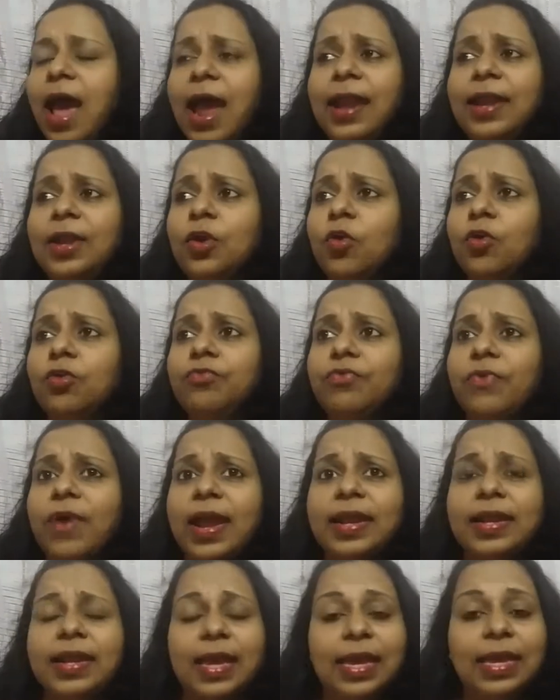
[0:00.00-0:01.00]
I don't
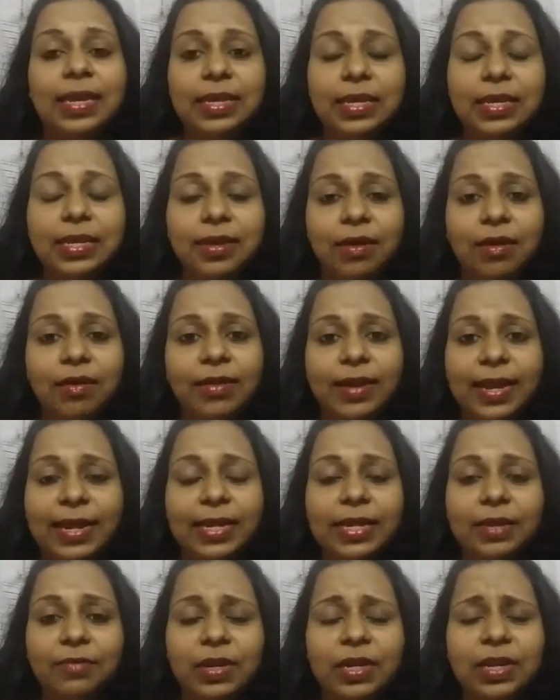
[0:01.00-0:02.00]
find any
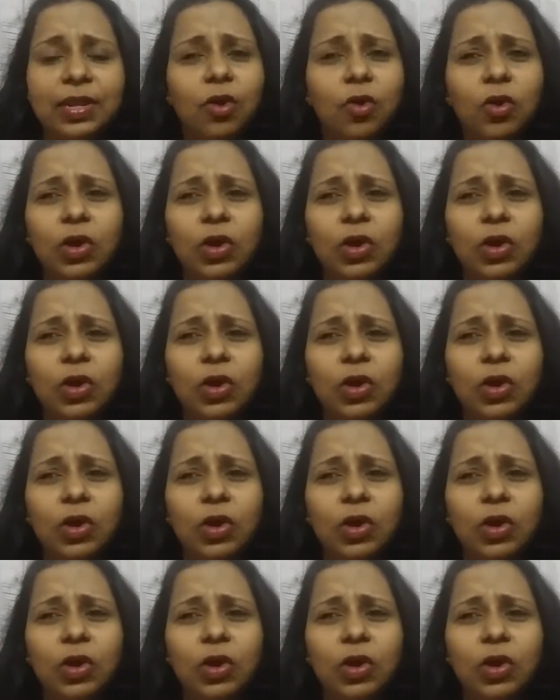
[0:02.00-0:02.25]
negativity.